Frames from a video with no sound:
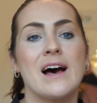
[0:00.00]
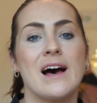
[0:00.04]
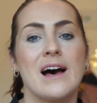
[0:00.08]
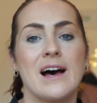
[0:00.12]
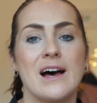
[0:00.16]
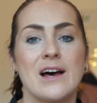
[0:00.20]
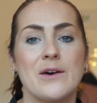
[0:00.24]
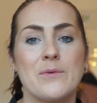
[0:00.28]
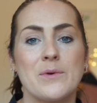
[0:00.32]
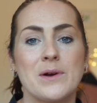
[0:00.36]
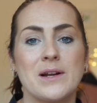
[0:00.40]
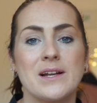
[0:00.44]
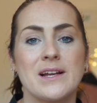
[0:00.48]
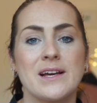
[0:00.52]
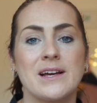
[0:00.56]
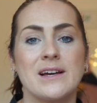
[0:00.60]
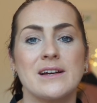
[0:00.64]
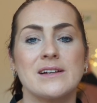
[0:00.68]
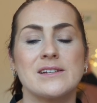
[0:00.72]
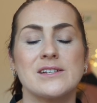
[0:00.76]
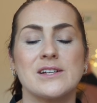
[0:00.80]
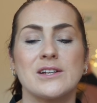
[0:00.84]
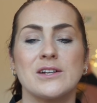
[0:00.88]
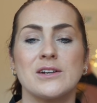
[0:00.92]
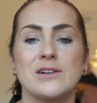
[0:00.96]
I will
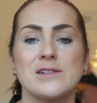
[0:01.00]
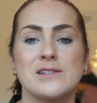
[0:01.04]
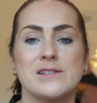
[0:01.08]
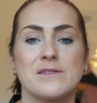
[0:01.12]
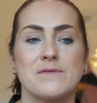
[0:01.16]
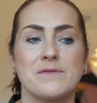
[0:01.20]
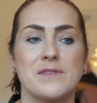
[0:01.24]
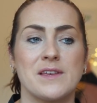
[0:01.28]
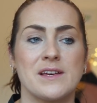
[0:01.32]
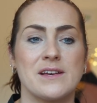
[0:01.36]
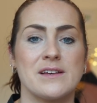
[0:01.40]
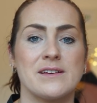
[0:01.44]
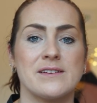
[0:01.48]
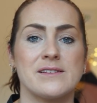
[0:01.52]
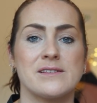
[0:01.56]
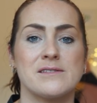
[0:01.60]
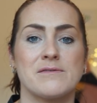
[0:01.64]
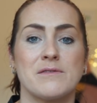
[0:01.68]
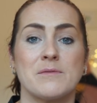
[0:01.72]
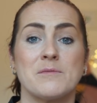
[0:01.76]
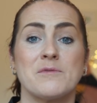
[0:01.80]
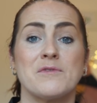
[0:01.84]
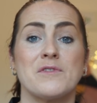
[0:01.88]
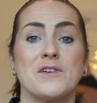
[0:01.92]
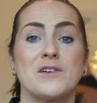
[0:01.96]
link to lots of things
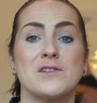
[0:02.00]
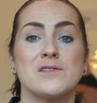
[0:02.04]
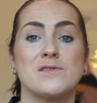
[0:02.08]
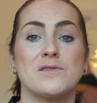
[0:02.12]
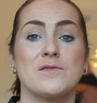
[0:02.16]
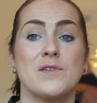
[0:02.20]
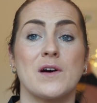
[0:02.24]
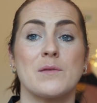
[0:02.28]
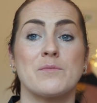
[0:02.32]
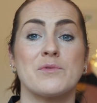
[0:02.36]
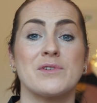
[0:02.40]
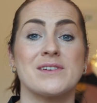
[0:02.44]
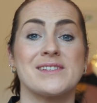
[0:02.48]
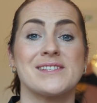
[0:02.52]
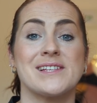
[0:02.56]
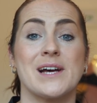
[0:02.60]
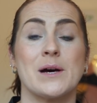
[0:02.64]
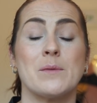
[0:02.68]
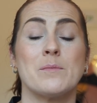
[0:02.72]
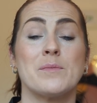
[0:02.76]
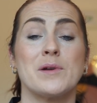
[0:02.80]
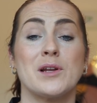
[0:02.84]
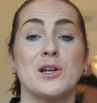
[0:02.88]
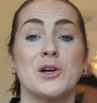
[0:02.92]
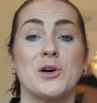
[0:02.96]
from First Fabrics
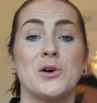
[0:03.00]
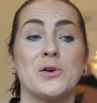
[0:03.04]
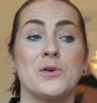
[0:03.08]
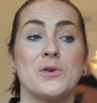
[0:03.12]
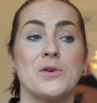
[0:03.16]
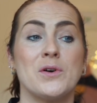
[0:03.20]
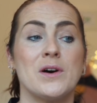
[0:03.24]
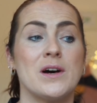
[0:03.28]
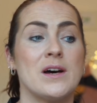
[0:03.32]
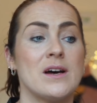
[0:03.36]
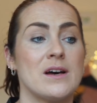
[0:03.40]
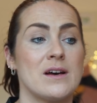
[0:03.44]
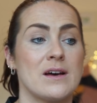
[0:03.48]
down below.